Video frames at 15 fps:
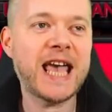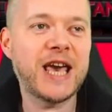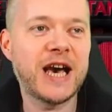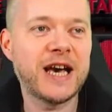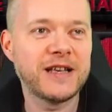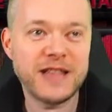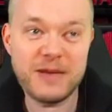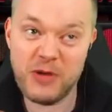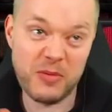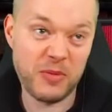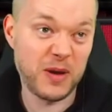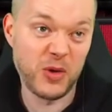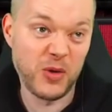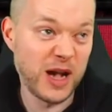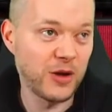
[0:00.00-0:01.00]
They probably
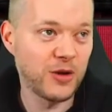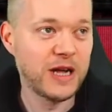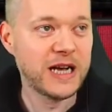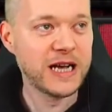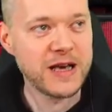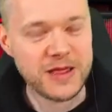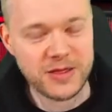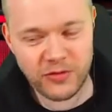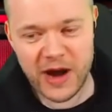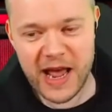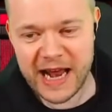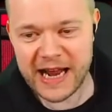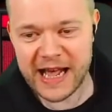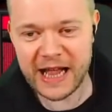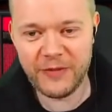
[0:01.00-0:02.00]
will.
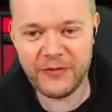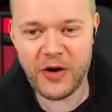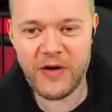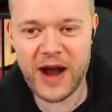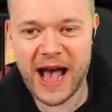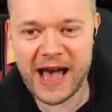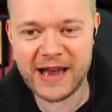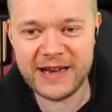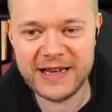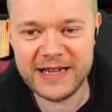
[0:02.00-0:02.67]
3-0 Varane.